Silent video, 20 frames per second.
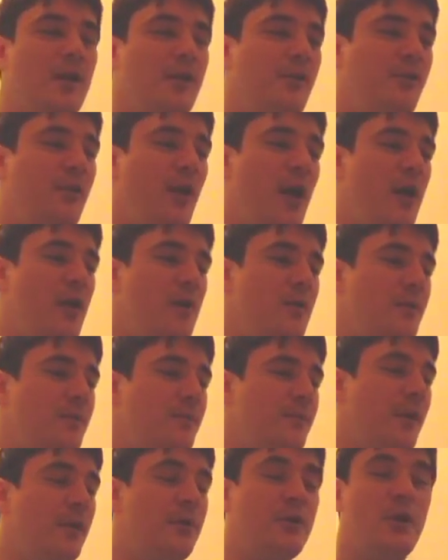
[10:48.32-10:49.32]
So
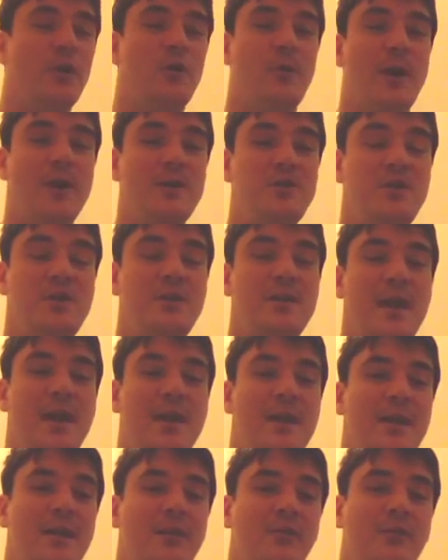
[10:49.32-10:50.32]
a good question
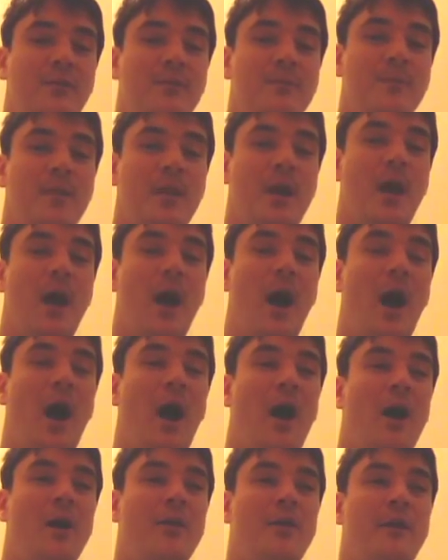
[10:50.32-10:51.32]
then is,
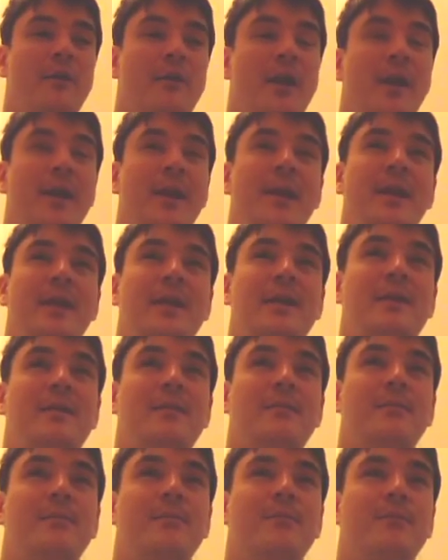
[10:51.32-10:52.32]
are there any
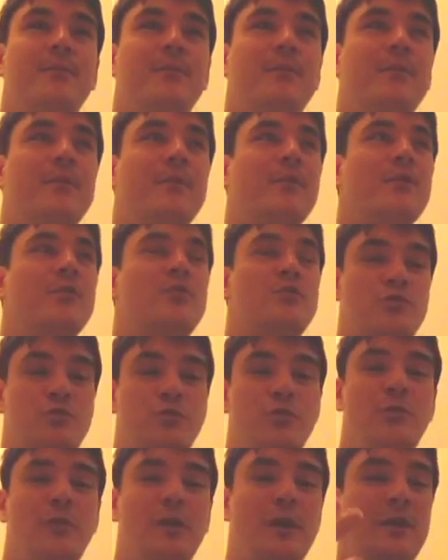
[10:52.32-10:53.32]

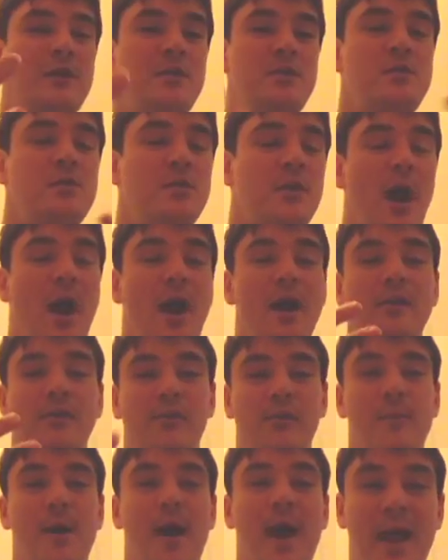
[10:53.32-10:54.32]
truly new
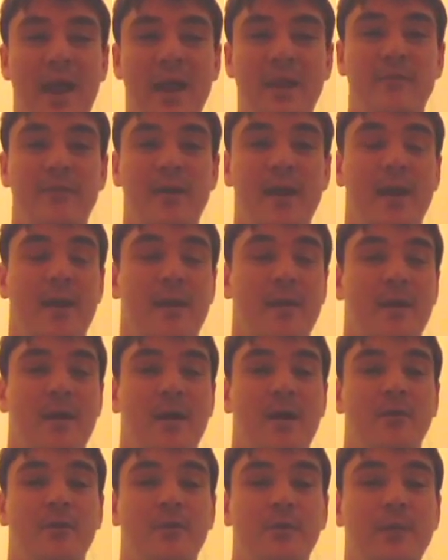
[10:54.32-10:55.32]
kinds of behaviour
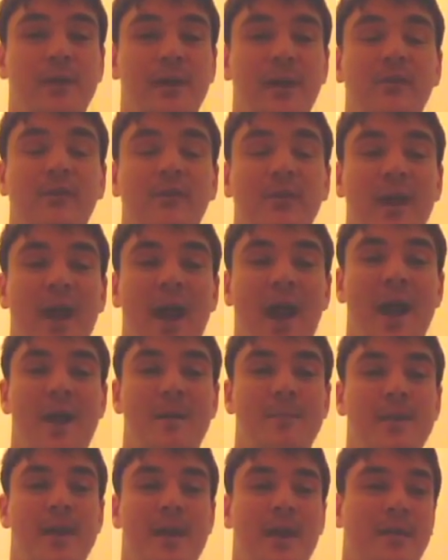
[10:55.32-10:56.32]
that we can see
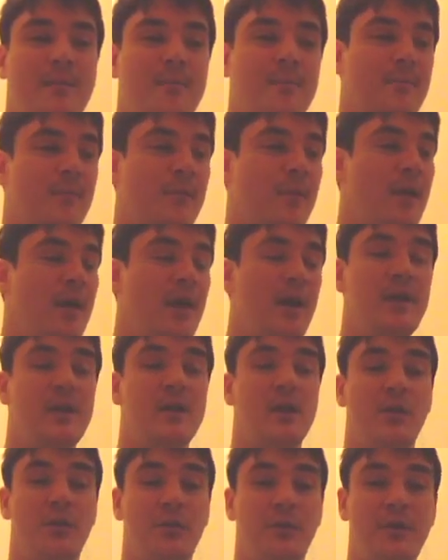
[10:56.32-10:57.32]
happening in
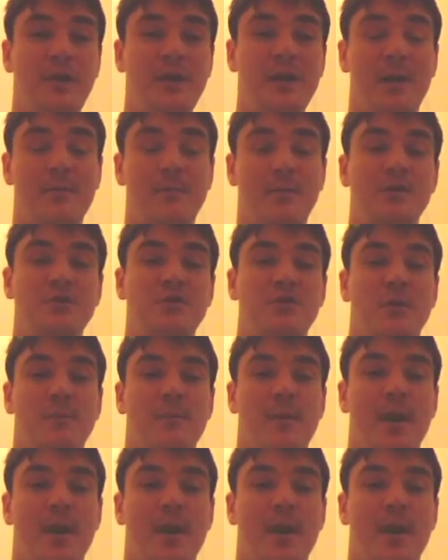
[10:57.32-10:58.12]
a three-dimensional